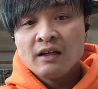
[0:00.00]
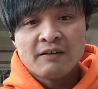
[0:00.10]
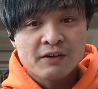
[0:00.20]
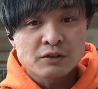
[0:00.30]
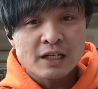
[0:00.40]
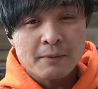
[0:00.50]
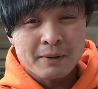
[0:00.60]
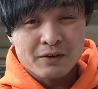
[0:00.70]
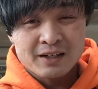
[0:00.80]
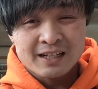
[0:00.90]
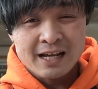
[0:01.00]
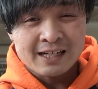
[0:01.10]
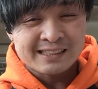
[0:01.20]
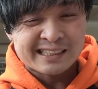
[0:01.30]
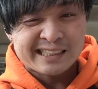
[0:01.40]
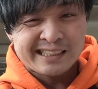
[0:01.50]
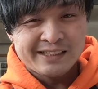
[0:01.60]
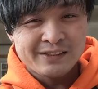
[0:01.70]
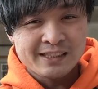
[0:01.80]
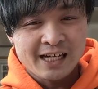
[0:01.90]
If it goes any bigger than that,
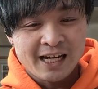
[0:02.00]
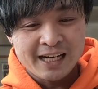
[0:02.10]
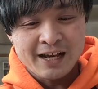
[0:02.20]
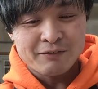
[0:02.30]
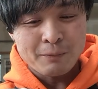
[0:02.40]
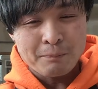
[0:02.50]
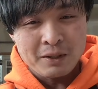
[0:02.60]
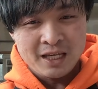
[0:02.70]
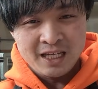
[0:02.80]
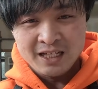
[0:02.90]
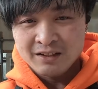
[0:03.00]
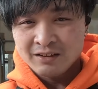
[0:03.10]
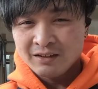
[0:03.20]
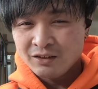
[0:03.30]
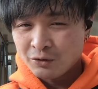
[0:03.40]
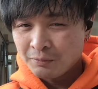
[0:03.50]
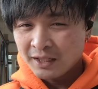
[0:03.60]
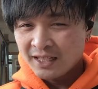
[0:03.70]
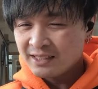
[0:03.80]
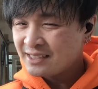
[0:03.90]
you kind of have to peen your
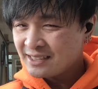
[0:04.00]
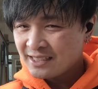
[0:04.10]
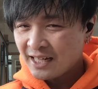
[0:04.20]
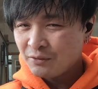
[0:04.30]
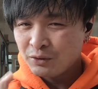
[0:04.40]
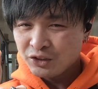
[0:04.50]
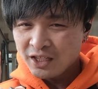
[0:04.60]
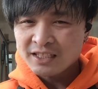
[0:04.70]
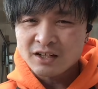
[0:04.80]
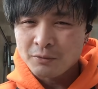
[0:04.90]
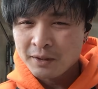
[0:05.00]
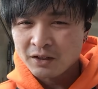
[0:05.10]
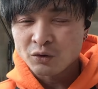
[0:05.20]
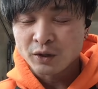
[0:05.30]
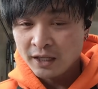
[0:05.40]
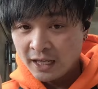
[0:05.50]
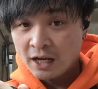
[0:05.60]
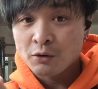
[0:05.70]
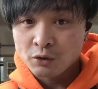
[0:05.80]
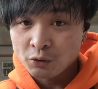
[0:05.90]
blade instead, which gets a little bit annoying, and
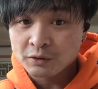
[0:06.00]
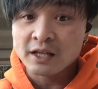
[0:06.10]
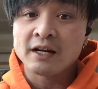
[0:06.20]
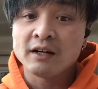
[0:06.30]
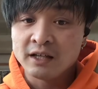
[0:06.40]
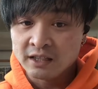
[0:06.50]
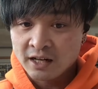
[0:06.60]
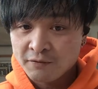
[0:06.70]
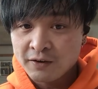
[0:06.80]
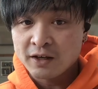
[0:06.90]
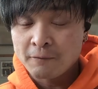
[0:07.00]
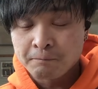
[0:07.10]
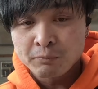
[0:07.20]
I'll go in that in another video.